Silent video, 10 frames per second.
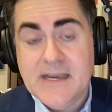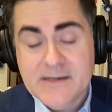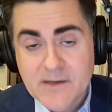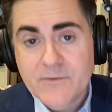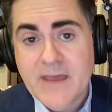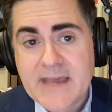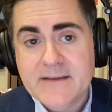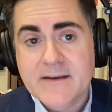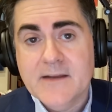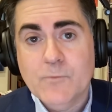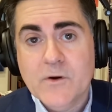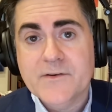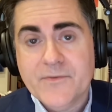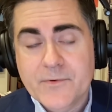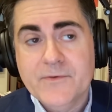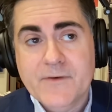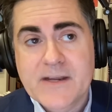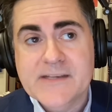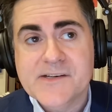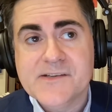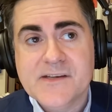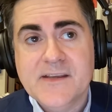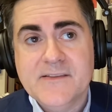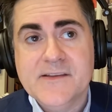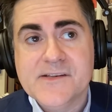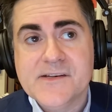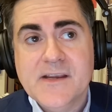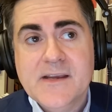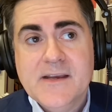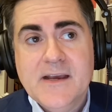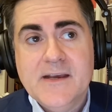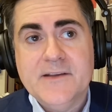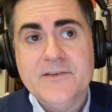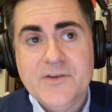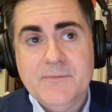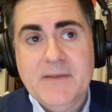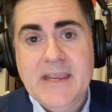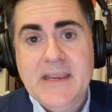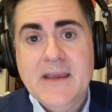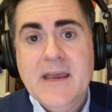I know that. God worked through Francis to get this to me.